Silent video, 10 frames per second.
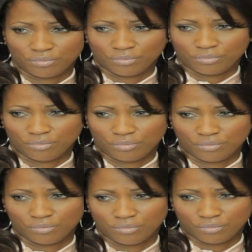
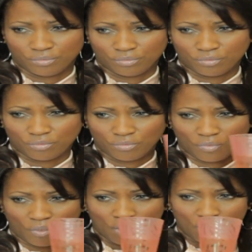
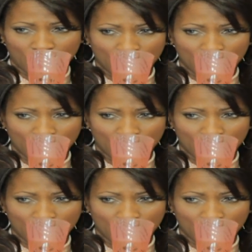Nothing is said.